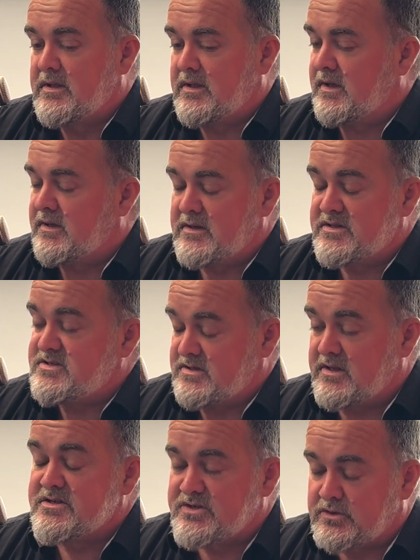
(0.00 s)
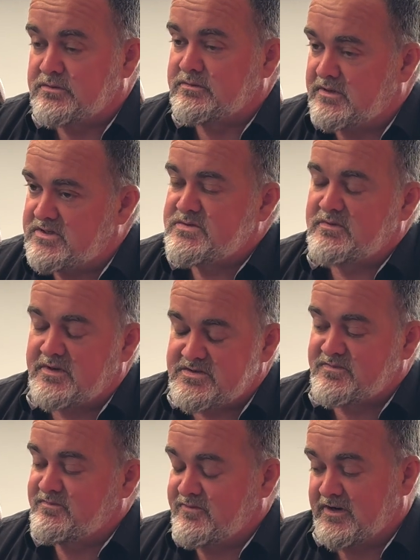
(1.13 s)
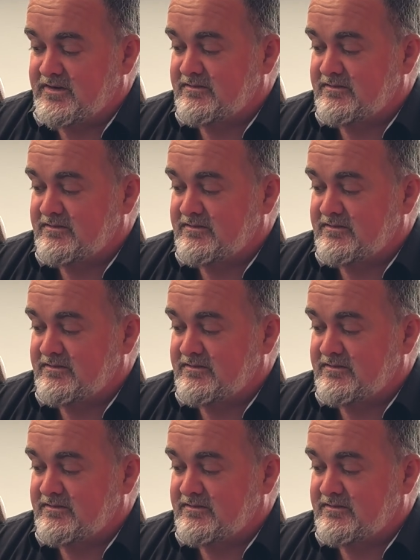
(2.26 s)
yeah, it is cool. It's freaking